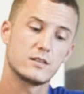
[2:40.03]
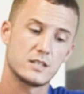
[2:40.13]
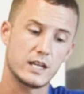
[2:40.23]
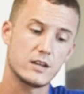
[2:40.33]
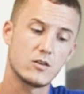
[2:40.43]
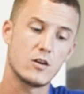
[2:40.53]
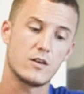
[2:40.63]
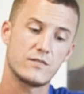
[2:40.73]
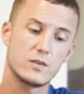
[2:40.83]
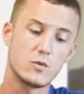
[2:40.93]
taking
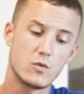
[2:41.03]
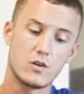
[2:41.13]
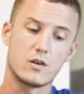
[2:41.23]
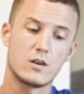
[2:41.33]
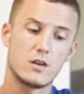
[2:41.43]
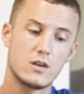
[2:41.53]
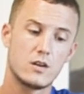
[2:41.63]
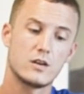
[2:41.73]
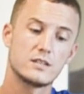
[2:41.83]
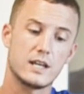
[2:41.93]
off your
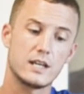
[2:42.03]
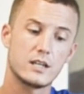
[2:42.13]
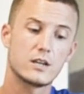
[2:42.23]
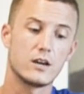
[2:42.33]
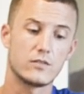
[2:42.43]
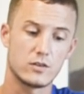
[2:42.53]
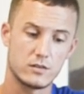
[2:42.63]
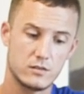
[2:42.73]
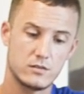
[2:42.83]
tank cover.